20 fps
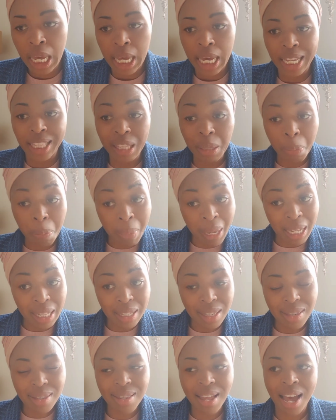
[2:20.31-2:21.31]
it
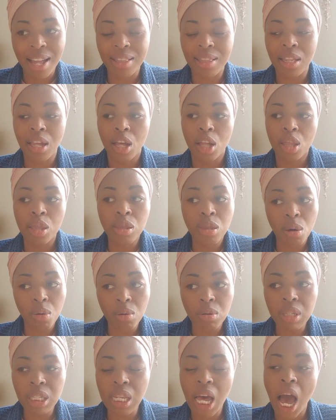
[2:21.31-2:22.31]
means that
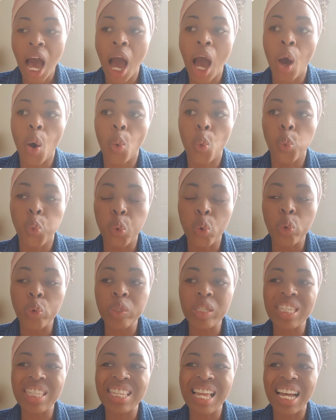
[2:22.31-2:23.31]
those are
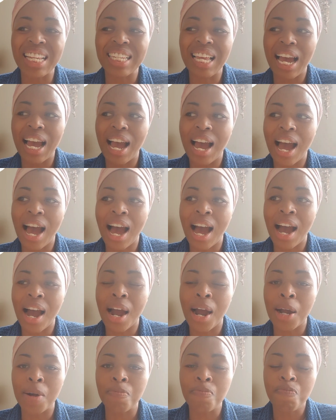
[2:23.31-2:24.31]
wounds that
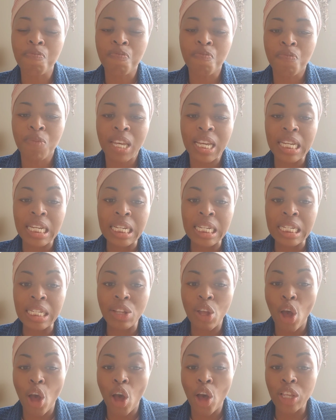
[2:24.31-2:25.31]
are
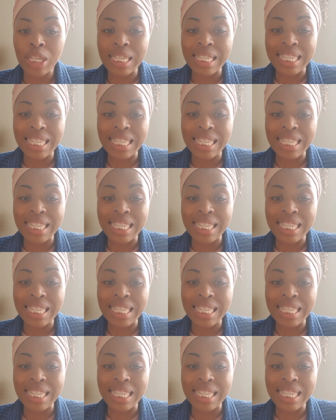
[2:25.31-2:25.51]
in a